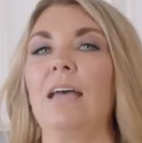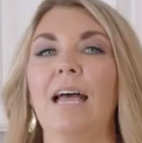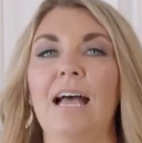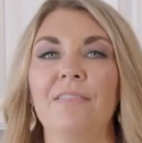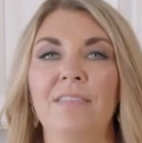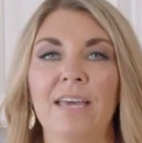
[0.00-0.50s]

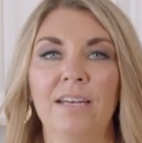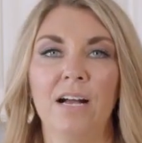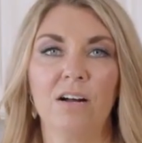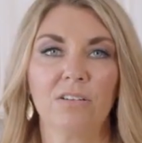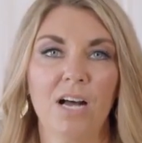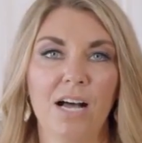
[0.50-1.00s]
and then
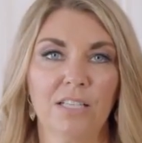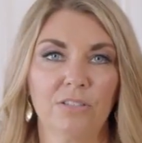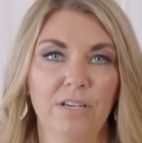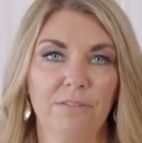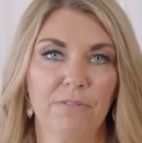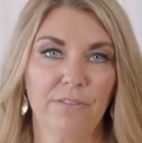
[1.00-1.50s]
I'll
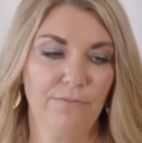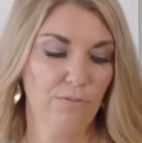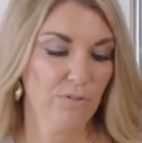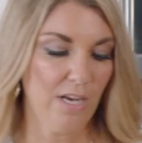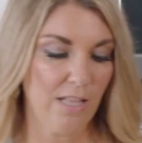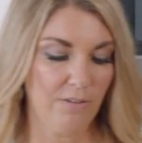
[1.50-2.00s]
color it with
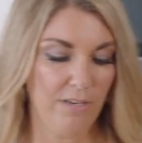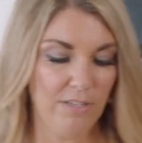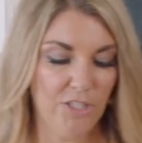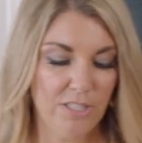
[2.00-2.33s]
food coloring.